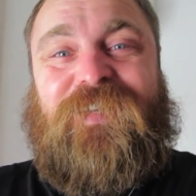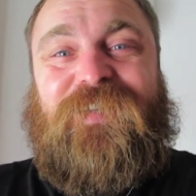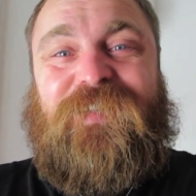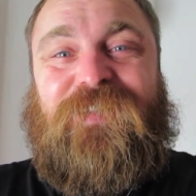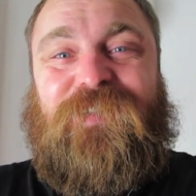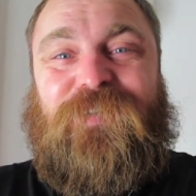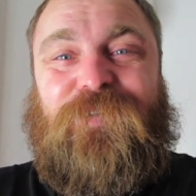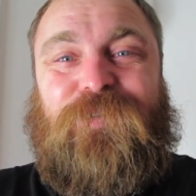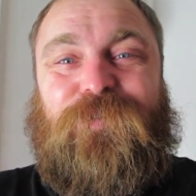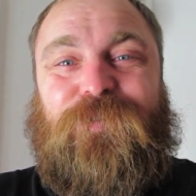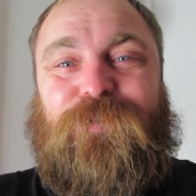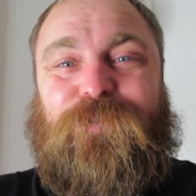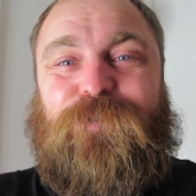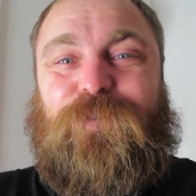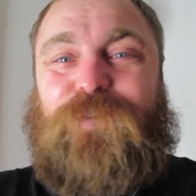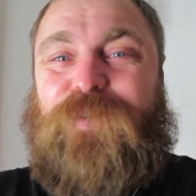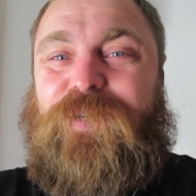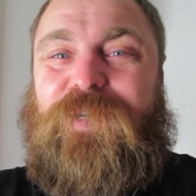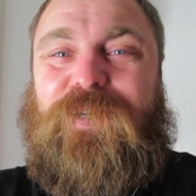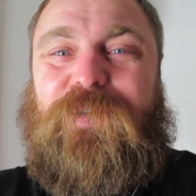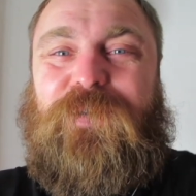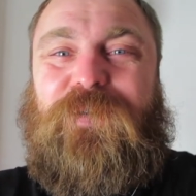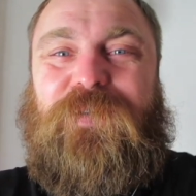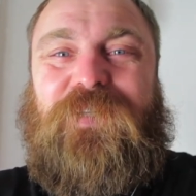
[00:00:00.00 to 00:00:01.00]
So
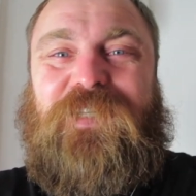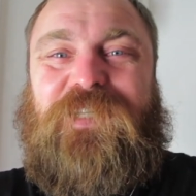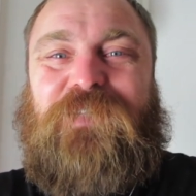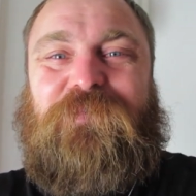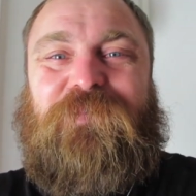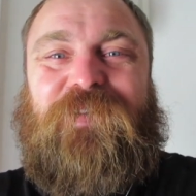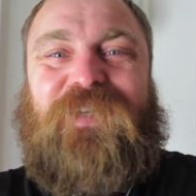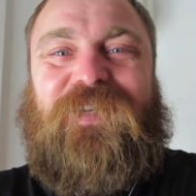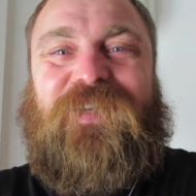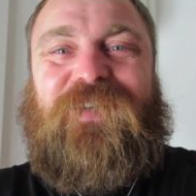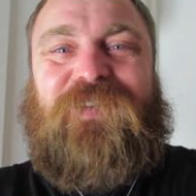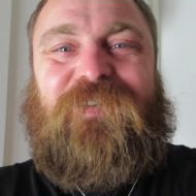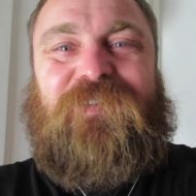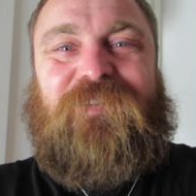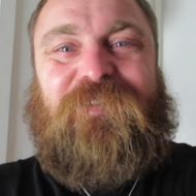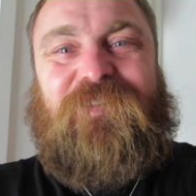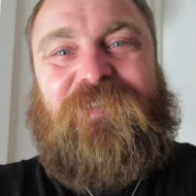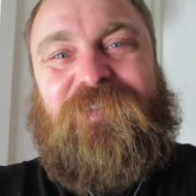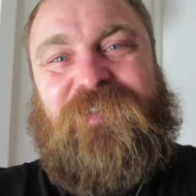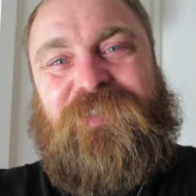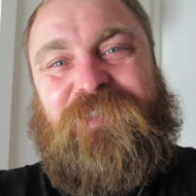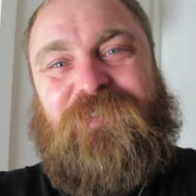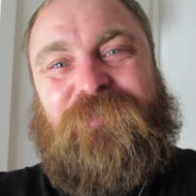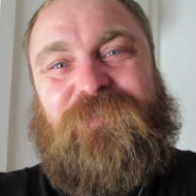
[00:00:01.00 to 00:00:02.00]
all in all, it's been an
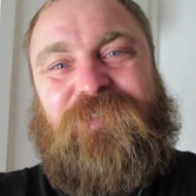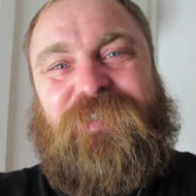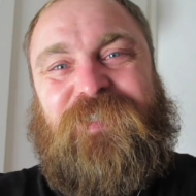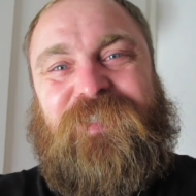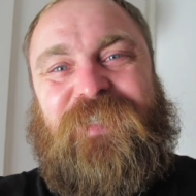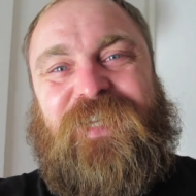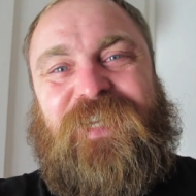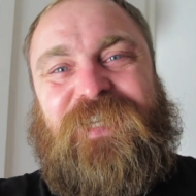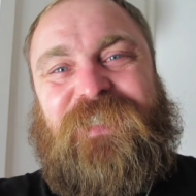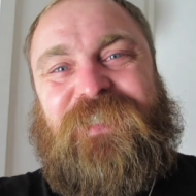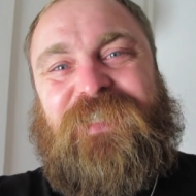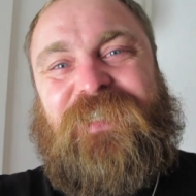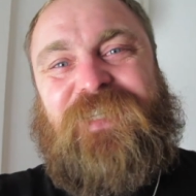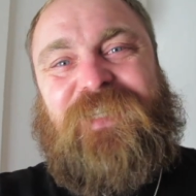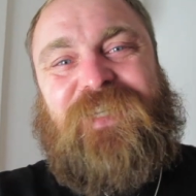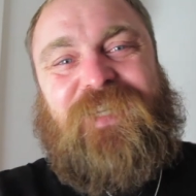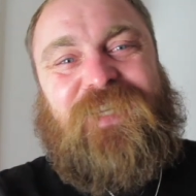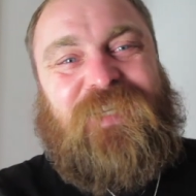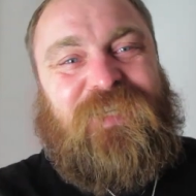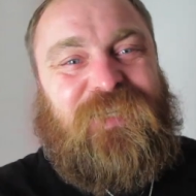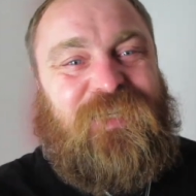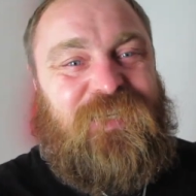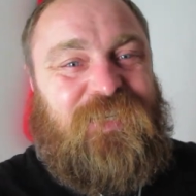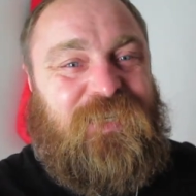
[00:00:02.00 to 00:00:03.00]
awesome, fantastic
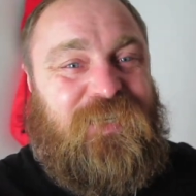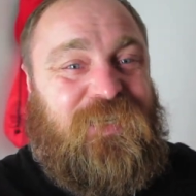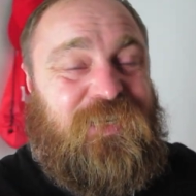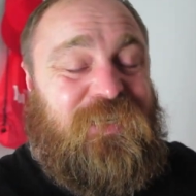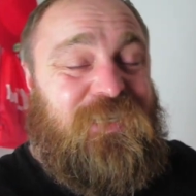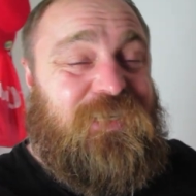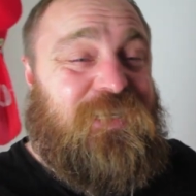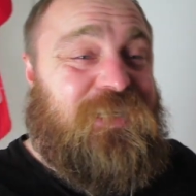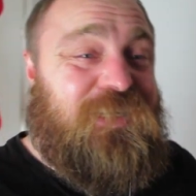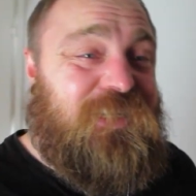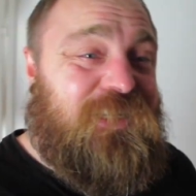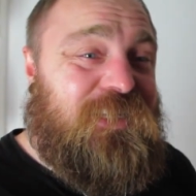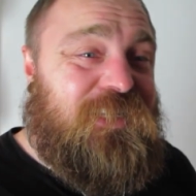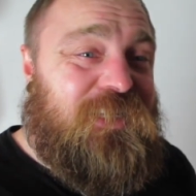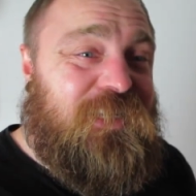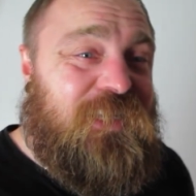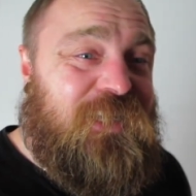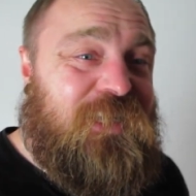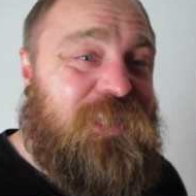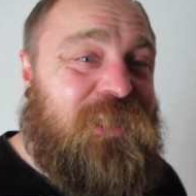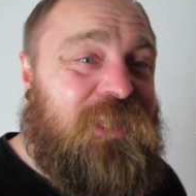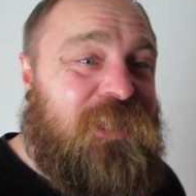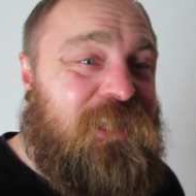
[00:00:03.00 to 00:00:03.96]
day, and